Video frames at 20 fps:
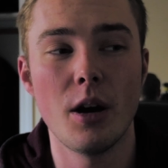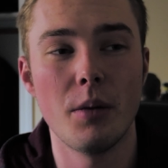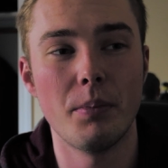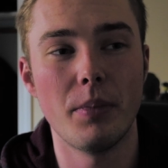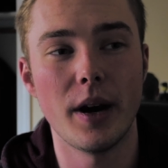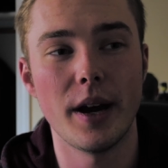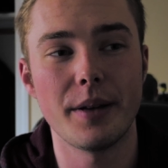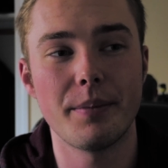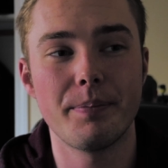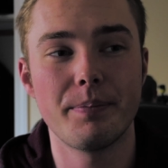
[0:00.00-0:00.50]

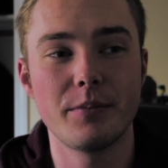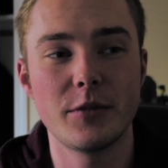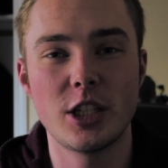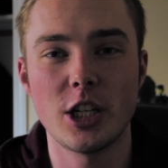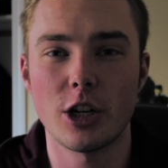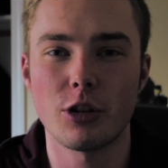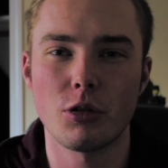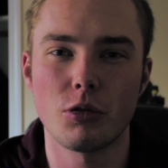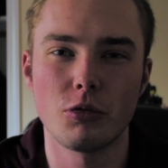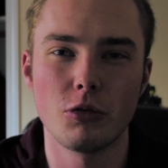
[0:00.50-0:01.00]
But
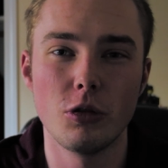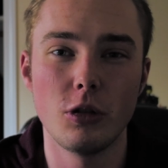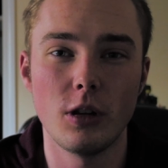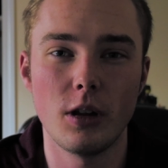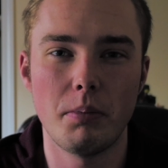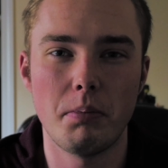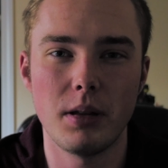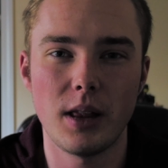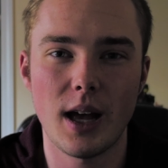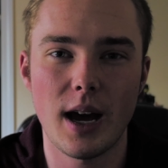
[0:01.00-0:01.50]
general rule
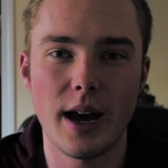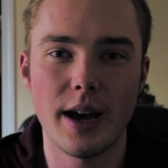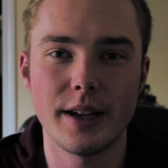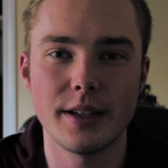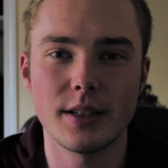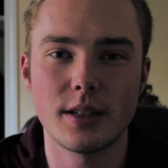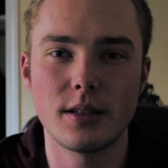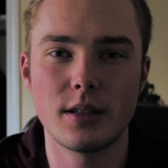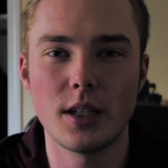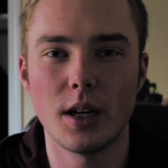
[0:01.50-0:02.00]

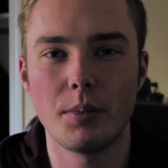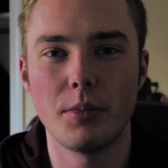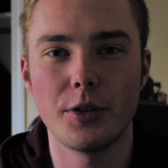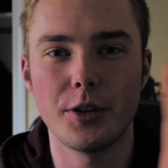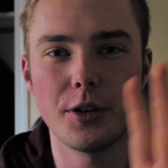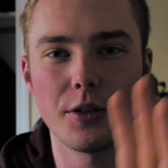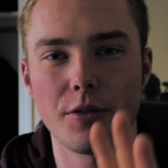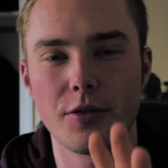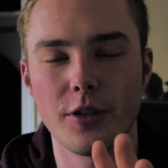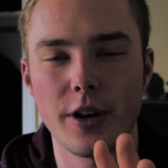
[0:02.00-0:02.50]
applies, double
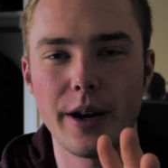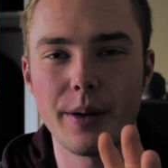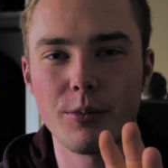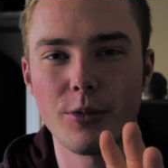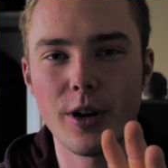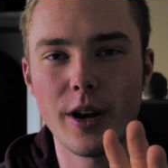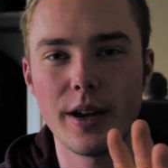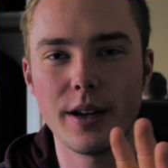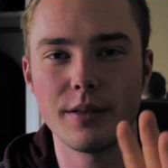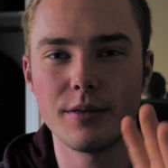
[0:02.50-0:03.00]
your frame
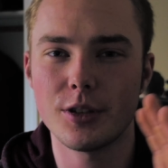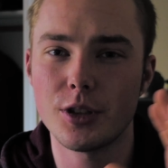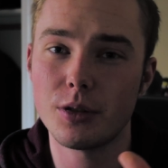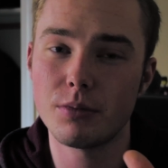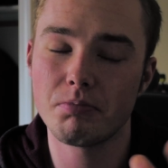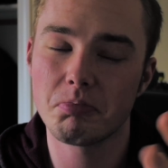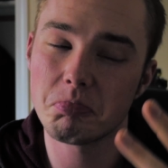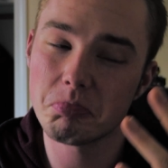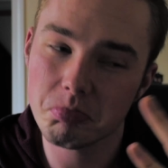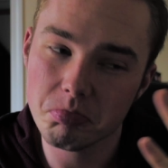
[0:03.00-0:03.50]
rate,
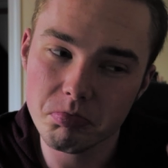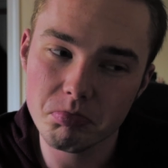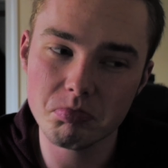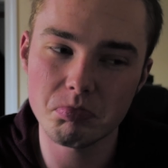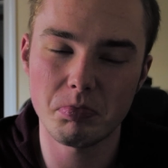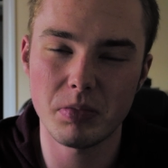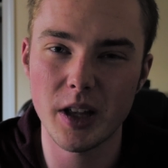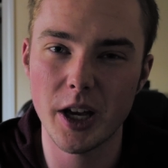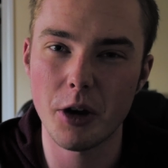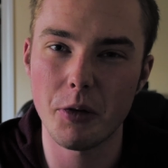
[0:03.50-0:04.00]

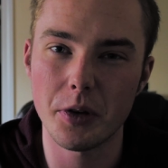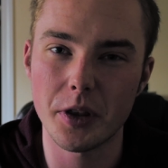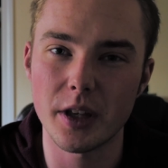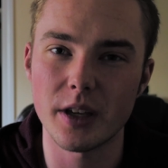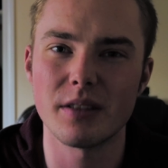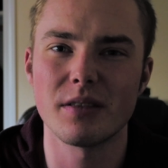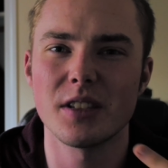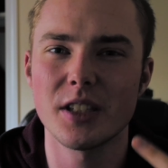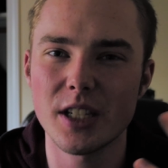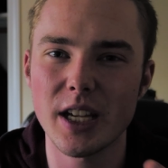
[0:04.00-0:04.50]
play with
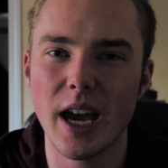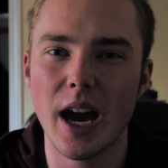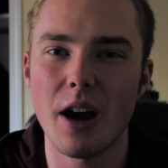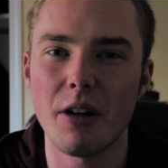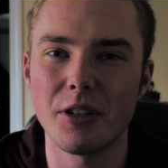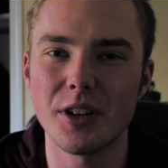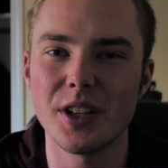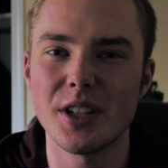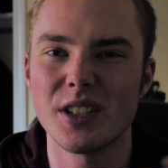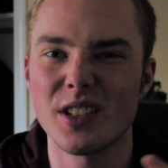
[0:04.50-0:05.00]
it, see how
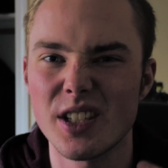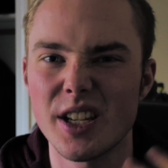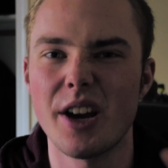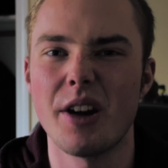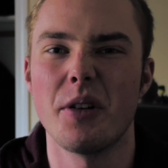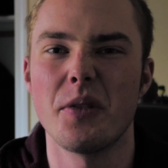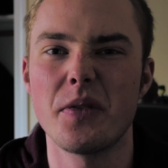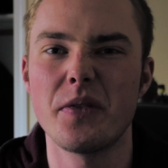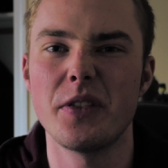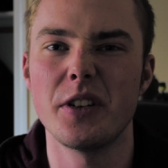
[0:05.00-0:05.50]
it is, see
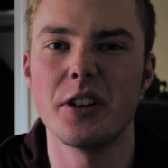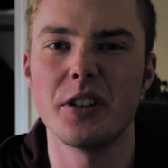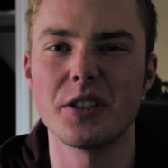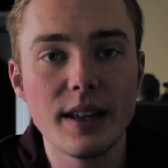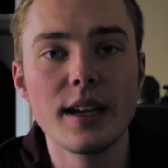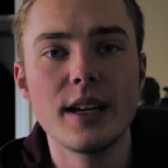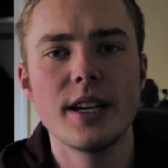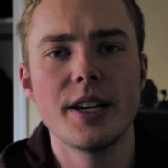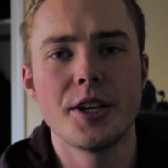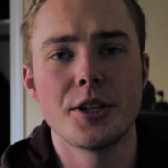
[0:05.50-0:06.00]
how it feels.
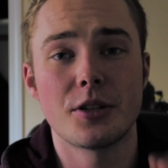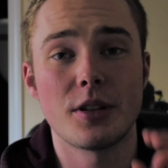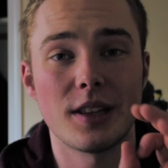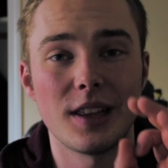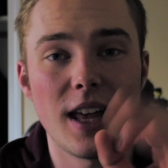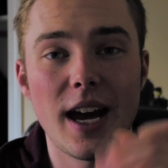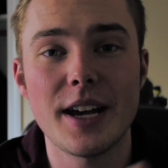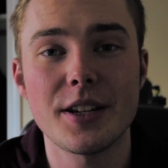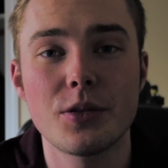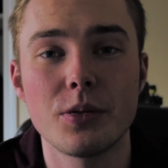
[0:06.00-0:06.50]
So the
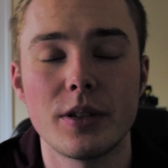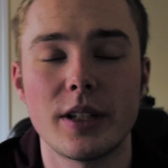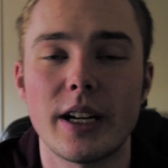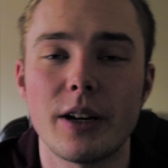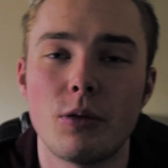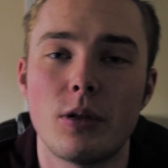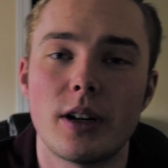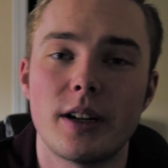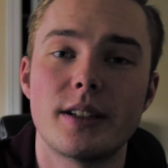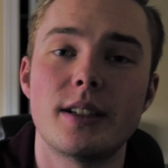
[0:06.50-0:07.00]
last one that I
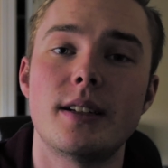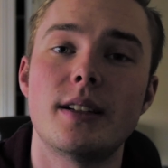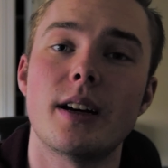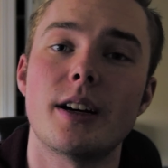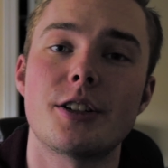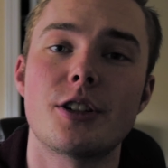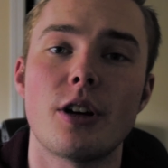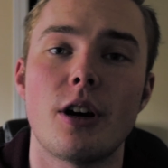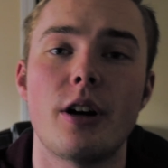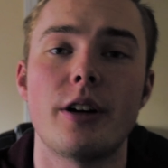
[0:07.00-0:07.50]
wanted to
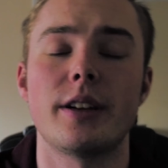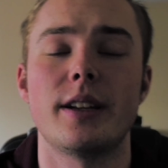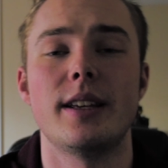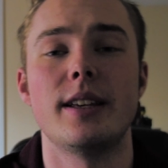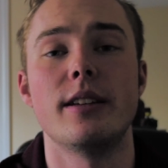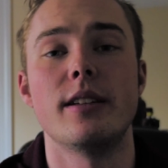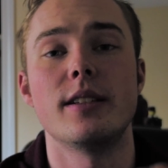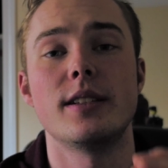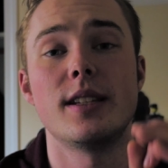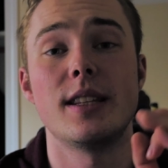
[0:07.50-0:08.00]
touch on
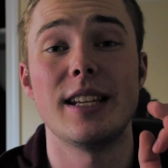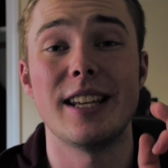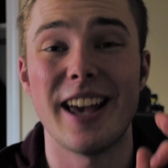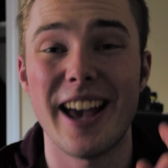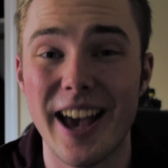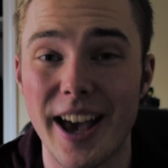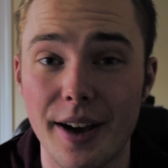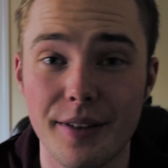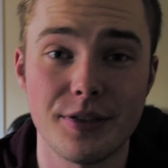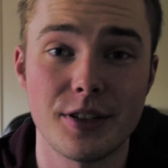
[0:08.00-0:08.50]
is the
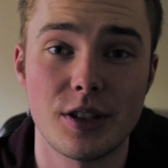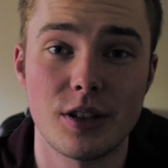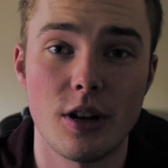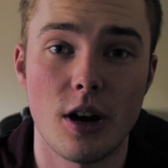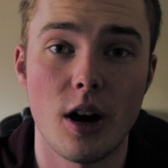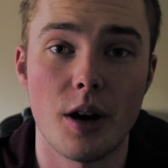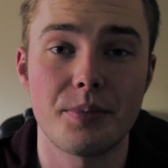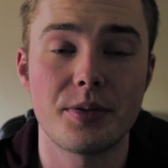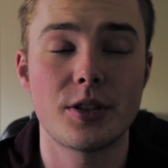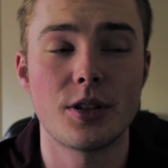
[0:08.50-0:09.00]
f-stop.